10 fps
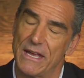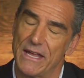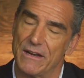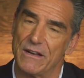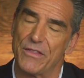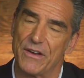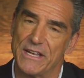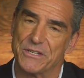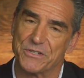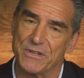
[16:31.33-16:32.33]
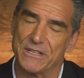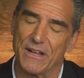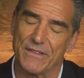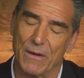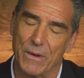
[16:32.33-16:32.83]
in another industry
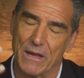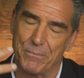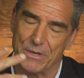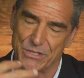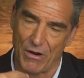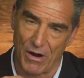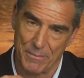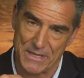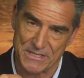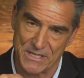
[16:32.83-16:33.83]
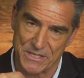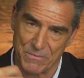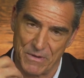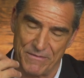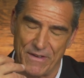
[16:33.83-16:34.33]
that we could put to our business,
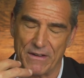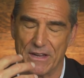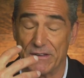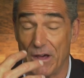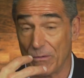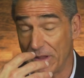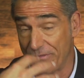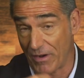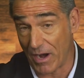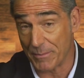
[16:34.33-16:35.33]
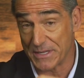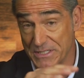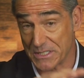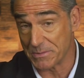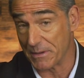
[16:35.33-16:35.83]
we found it not only for our
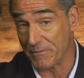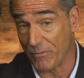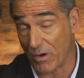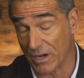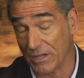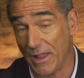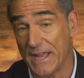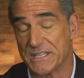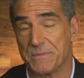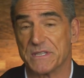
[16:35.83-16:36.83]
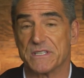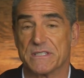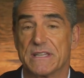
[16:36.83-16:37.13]
business, but for our clients' business.